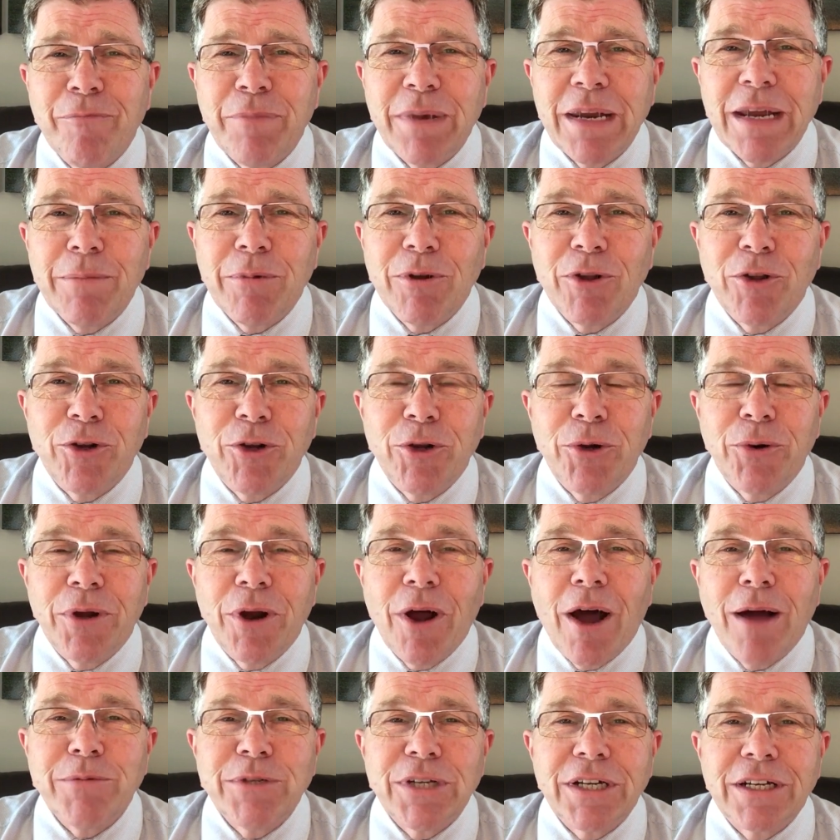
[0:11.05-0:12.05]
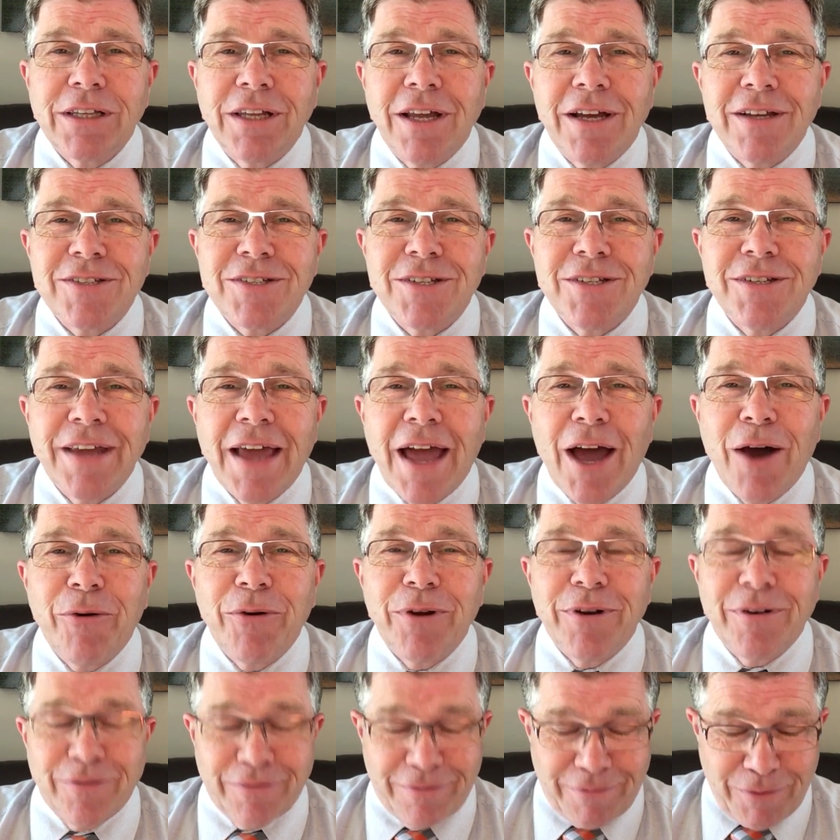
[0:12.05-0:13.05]
been able to do an object lesson now
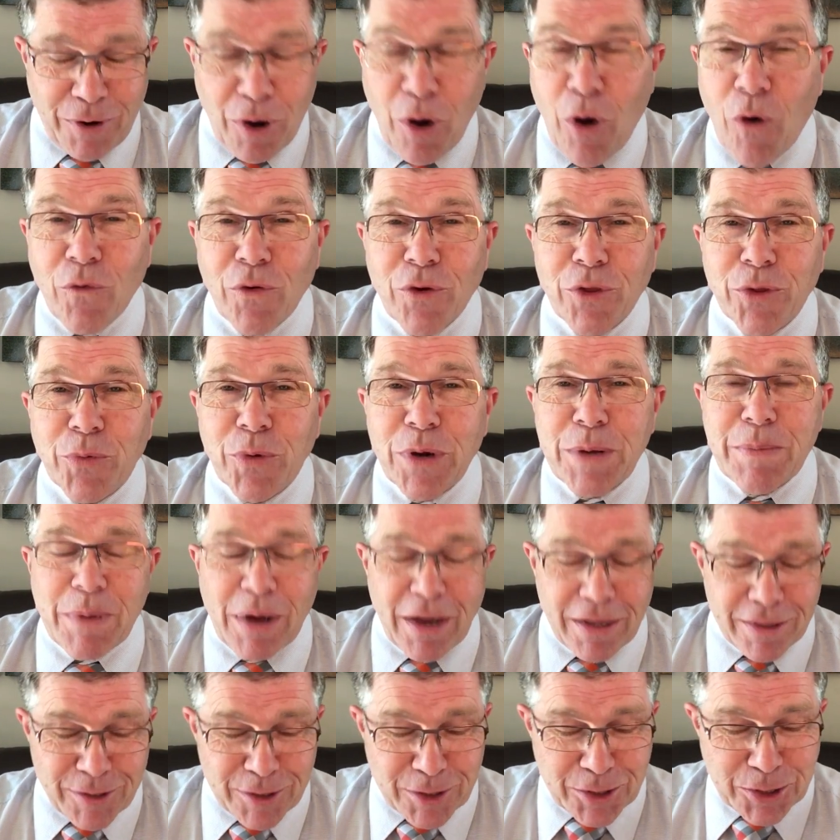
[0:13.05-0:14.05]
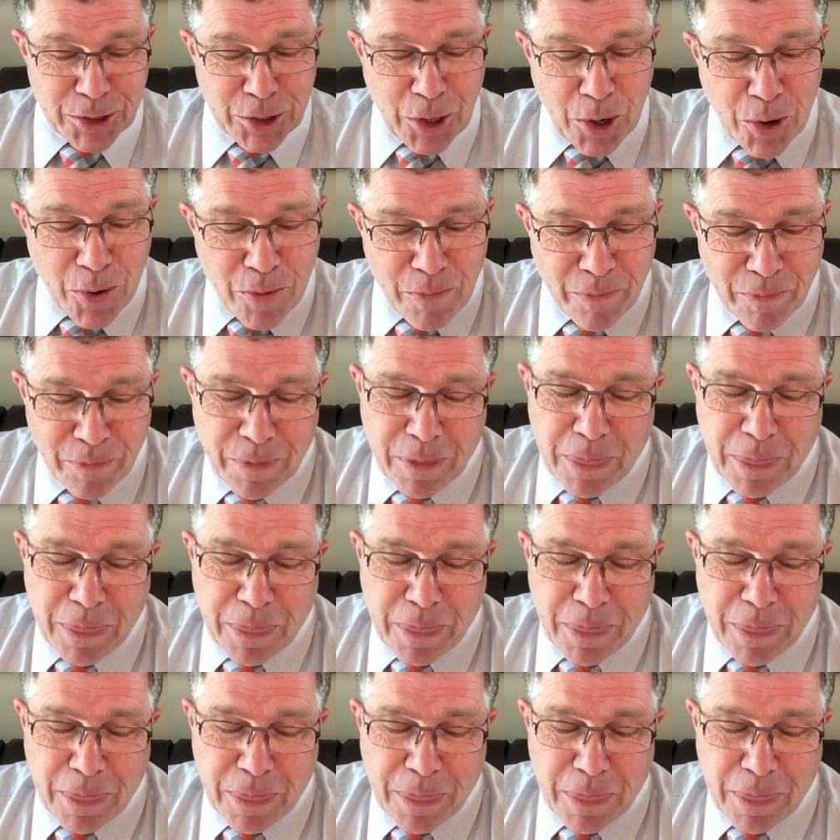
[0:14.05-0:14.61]
in over 3 months. So